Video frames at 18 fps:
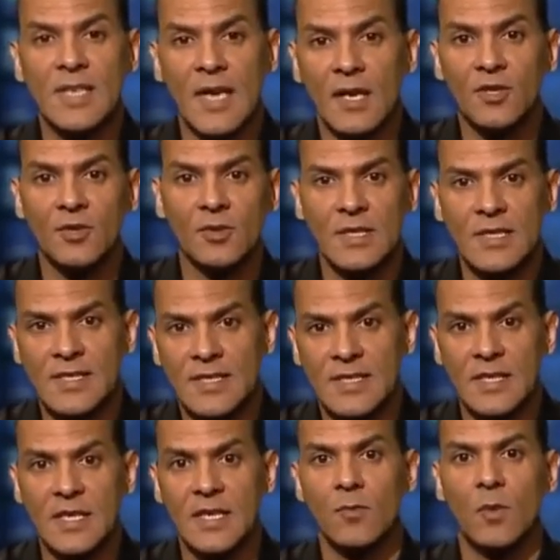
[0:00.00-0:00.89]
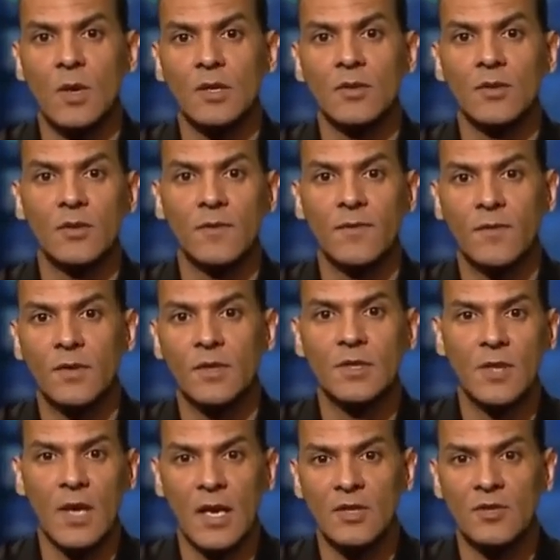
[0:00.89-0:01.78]
actually see what your
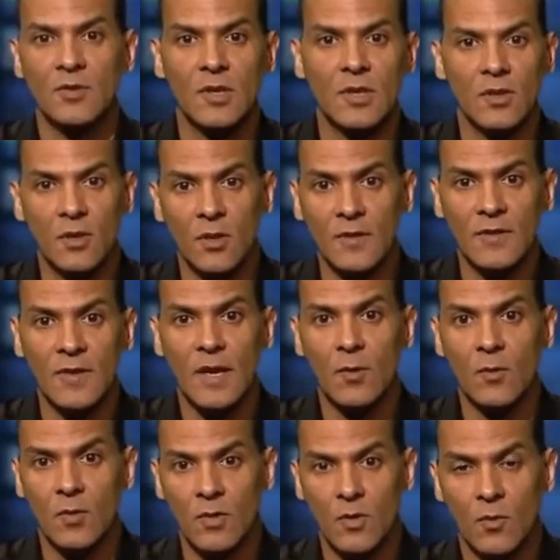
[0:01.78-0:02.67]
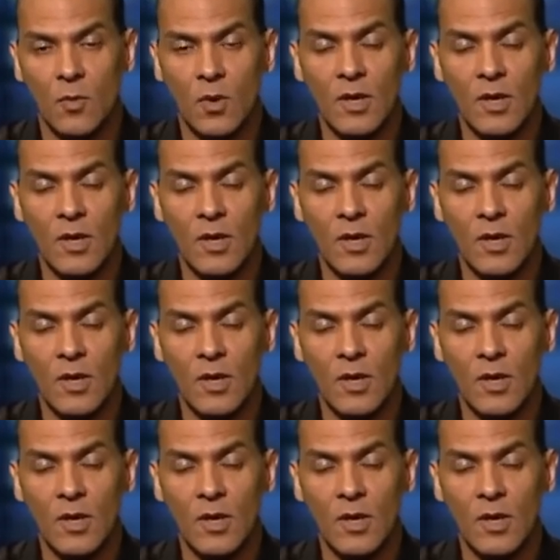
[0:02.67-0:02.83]
footage actually looks like when you're